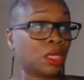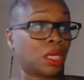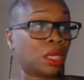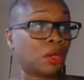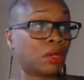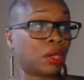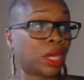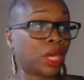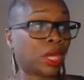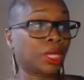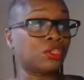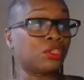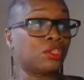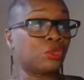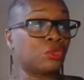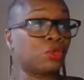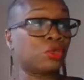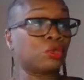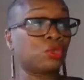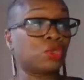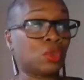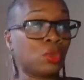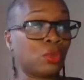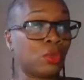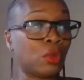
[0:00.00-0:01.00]
Okay, so
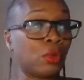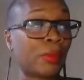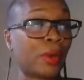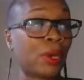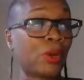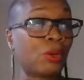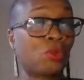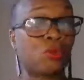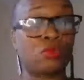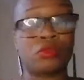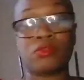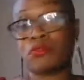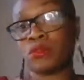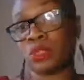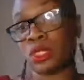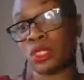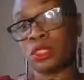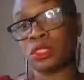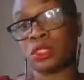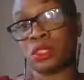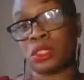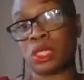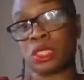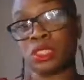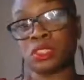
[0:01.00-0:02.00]
we'll talk about all of
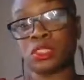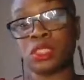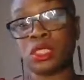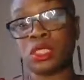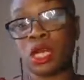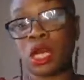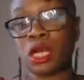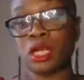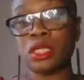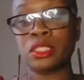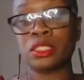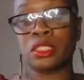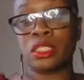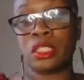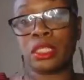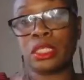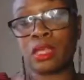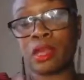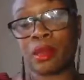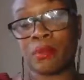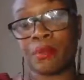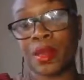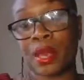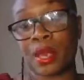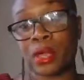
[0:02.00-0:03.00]
these things, the
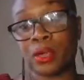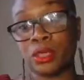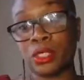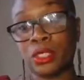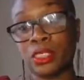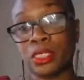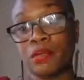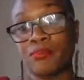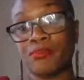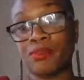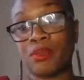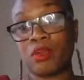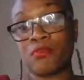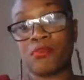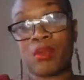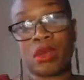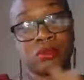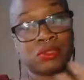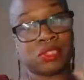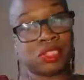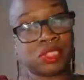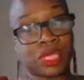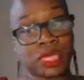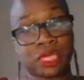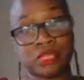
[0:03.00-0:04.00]
idea about
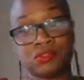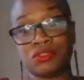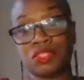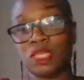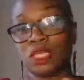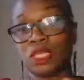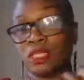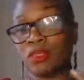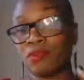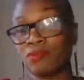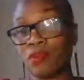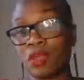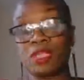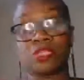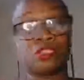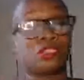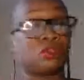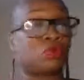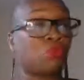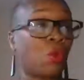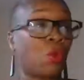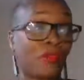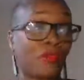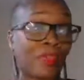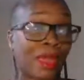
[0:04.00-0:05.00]
around safety in events
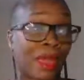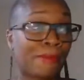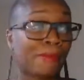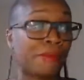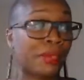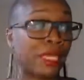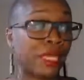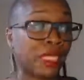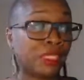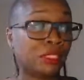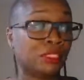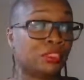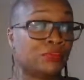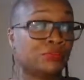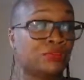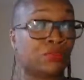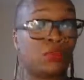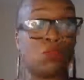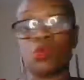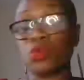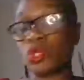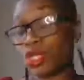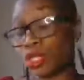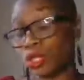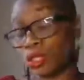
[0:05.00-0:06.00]
and what that means
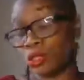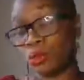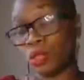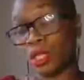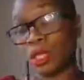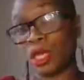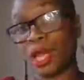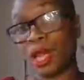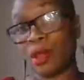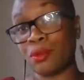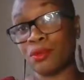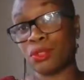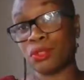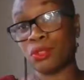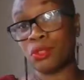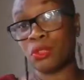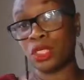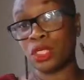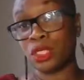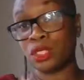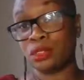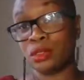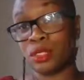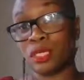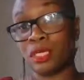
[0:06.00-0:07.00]
for you and how you
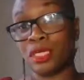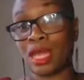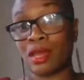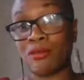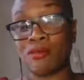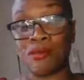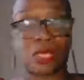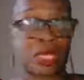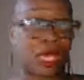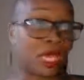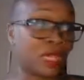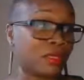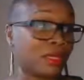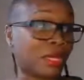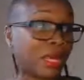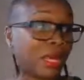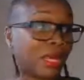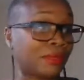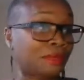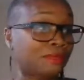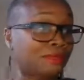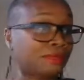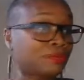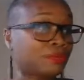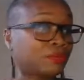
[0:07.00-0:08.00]
can navigate
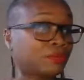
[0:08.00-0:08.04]
that.